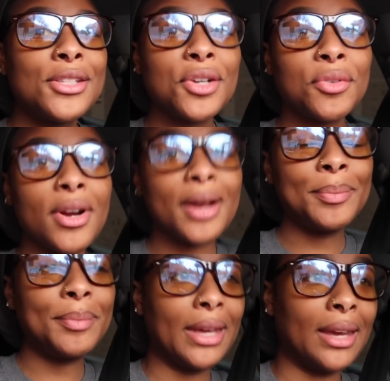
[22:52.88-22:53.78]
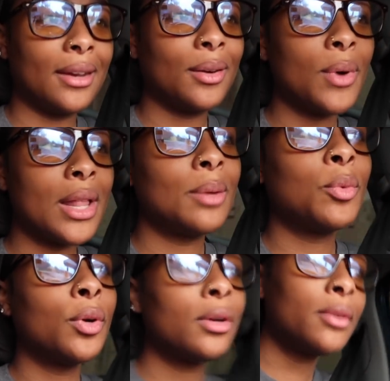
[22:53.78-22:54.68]
Interrupt me while
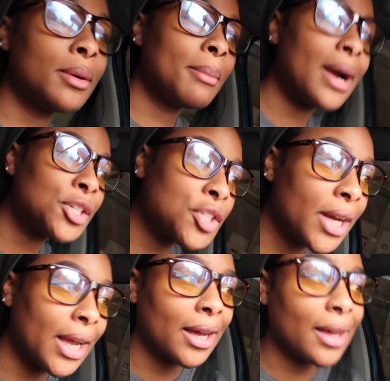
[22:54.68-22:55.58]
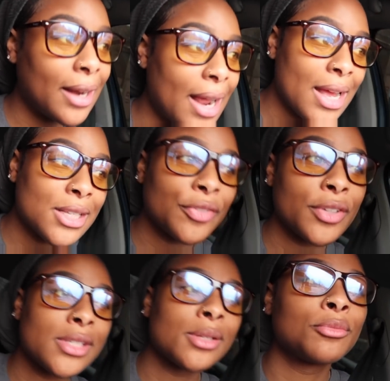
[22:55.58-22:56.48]
I'm ordering my drink and ask
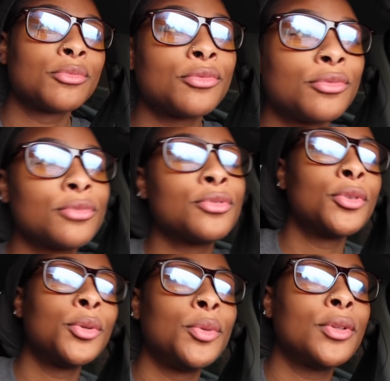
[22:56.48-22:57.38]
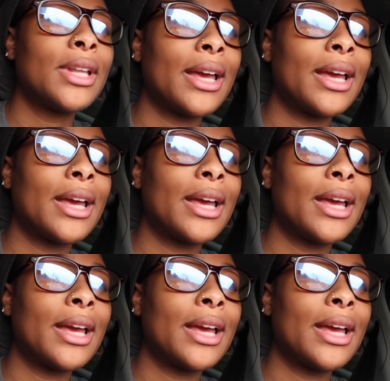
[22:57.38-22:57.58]
for some food.